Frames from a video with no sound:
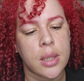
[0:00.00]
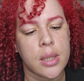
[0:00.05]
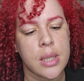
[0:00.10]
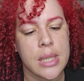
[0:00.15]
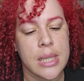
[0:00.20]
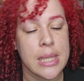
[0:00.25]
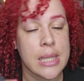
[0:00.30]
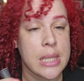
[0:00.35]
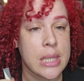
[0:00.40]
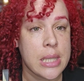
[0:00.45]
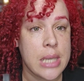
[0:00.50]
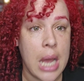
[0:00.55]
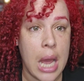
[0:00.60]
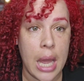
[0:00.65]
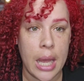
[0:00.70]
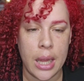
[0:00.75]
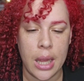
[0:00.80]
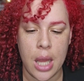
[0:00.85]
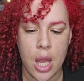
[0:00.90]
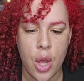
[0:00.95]

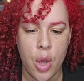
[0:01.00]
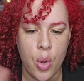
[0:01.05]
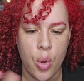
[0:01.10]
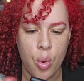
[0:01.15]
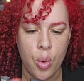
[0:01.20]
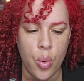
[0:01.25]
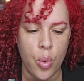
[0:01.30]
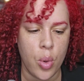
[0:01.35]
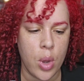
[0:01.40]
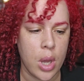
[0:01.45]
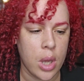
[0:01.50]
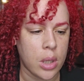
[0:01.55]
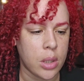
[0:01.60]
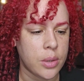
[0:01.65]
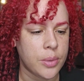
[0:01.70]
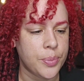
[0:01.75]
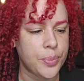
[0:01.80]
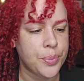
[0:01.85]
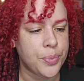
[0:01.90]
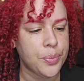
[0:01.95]
Stylo.
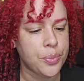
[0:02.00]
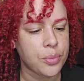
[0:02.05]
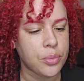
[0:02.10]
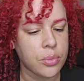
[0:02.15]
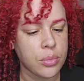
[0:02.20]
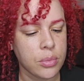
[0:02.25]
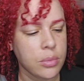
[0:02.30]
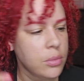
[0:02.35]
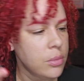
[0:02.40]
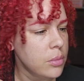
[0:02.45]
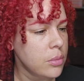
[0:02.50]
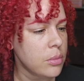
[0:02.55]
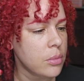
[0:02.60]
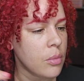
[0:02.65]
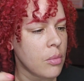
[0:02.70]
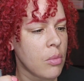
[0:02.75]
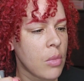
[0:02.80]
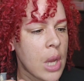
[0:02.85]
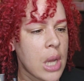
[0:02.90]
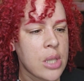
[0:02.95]
So
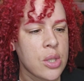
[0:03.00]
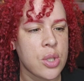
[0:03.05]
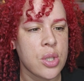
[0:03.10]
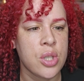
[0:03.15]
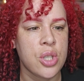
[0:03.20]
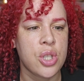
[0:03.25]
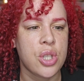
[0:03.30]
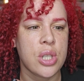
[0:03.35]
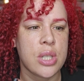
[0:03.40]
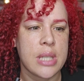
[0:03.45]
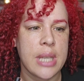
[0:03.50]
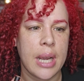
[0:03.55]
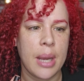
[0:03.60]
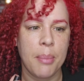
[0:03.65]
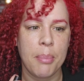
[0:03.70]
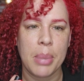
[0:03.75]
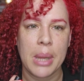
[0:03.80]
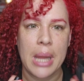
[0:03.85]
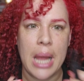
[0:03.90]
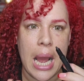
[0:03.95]
this is just like a
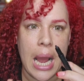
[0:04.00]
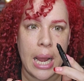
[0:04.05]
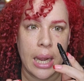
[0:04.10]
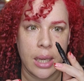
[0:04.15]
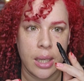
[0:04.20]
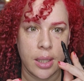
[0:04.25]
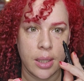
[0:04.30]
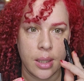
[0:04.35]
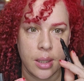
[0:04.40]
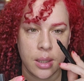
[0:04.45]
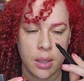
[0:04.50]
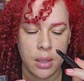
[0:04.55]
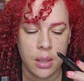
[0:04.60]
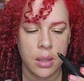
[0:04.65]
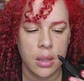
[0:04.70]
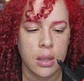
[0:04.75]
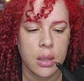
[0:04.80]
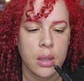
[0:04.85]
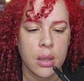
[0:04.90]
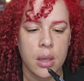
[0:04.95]
black,
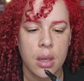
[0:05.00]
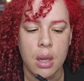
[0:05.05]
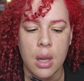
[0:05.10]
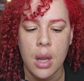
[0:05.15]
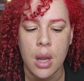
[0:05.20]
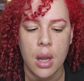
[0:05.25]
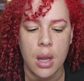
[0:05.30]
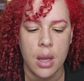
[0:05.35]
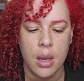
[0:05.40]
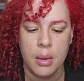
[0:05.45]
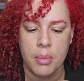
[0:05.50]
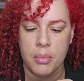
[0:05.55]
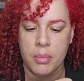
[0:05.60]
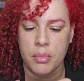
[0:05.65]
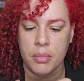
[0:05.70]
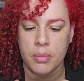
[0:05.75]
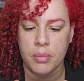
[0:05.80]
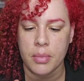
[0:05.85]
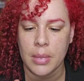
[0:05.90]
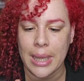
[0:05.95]

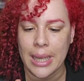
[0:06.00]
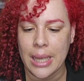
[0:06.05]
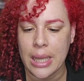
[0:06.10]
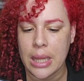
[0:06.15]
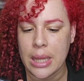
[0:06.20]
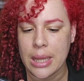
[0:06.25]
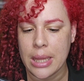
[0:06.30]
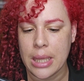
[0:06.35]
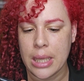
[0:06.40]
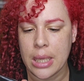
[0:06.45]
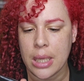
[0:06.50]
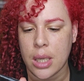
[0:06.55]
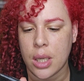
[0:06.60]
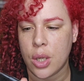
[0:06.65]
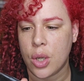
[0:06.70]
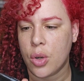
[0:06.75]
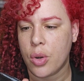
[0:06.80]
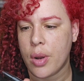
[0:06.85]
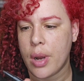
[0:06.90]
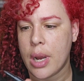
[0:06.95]
like thick
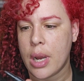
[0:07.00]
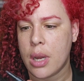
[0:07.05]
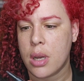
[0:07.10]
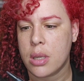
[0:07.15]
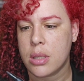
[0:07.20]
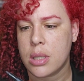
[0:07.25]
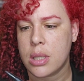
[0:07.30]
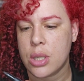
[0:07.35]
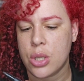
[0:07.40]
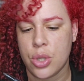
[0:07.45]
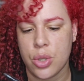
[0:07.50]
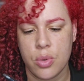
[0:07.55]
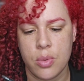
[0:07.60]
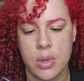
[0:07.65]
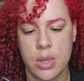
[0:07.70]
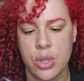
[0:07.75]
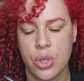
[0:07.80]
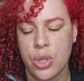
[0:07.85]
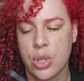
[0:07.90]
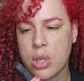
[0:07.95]
crayon
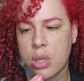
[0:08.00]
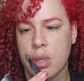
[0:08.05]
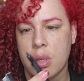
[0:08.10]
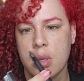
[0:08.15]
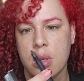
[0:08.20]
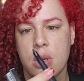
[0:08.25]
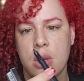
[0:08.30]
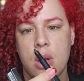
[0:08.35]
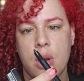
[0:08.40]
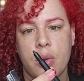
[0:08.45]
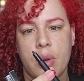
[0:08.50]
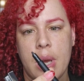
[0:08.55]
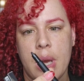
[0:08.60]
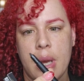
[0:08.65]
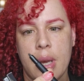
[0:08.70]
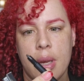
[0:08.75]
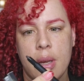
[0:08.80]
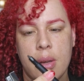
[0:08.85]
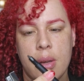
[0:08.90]
situation. Okay, it